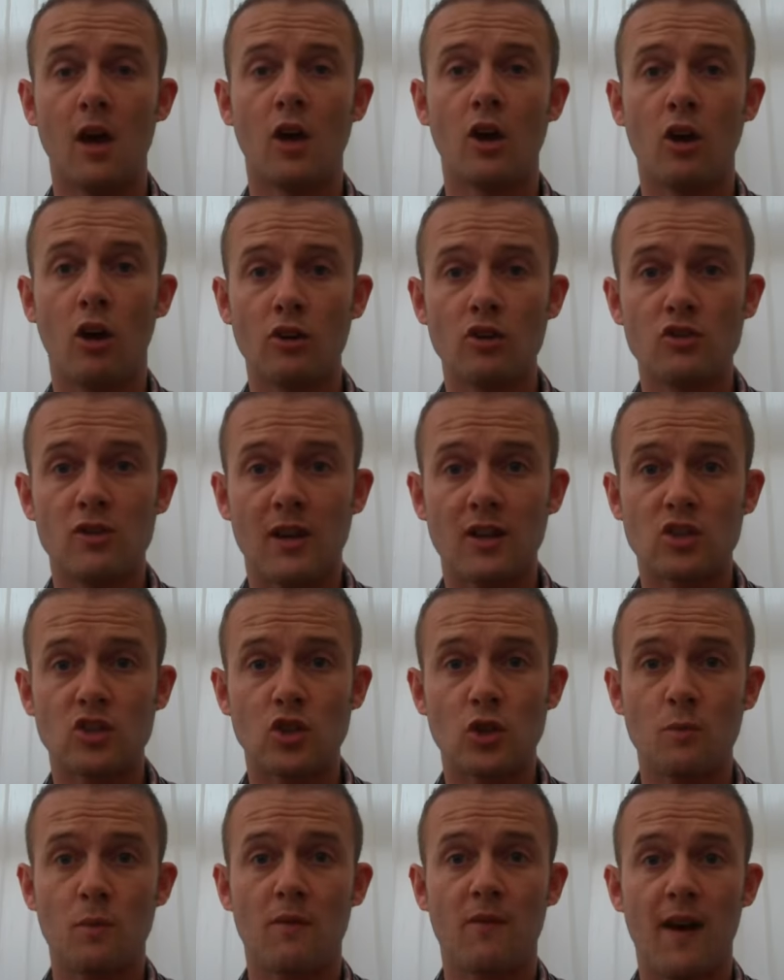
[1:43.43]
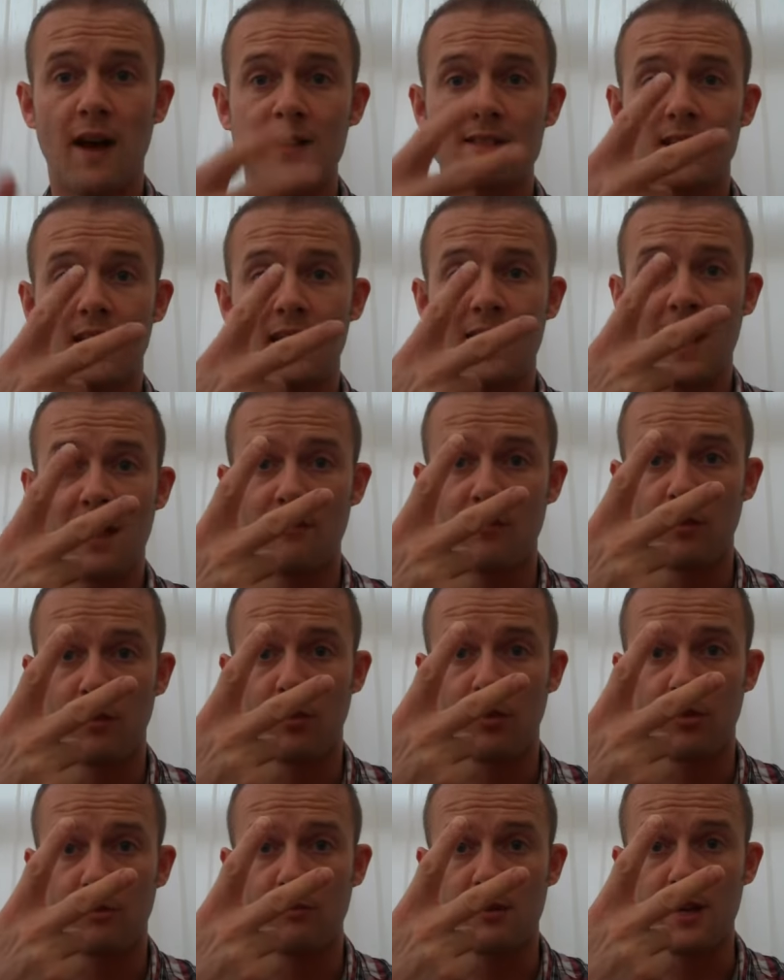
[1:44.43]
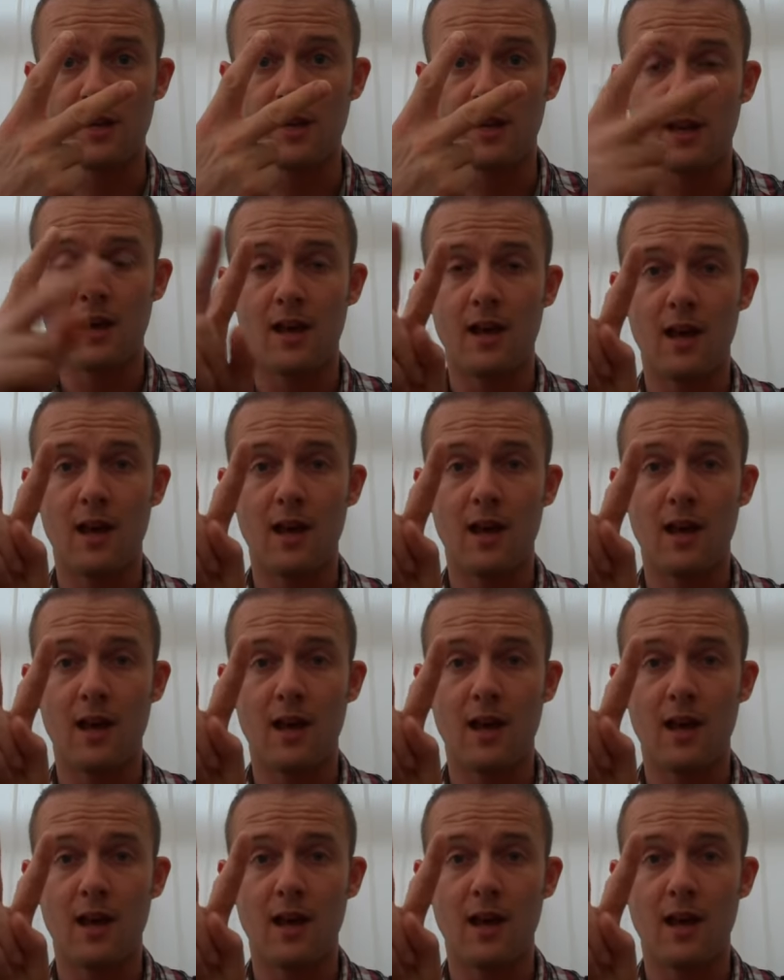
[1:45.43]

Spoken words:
Contract Supervisor Level 3